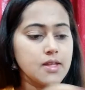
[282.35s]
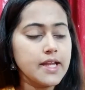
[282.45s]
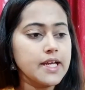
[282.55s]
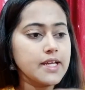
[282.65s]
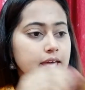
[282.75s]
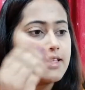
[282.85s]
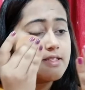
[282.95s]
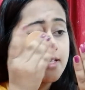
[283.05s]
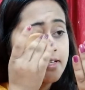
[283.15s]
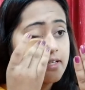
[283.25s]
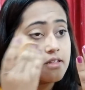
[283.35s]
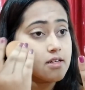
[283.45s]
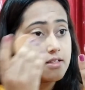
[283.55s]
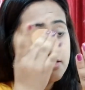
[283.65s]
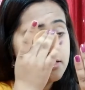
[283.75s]
And again setting the
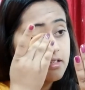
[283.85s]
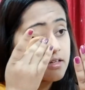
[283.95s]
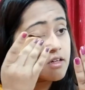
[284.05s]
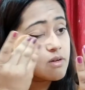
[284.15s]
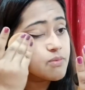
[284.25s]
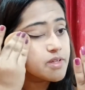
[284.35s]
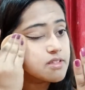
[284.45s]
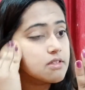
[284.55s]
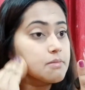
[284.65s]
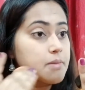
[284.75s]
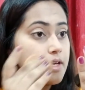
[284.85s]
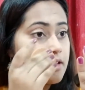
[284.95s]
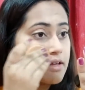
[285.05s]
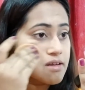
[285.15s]
concealer with my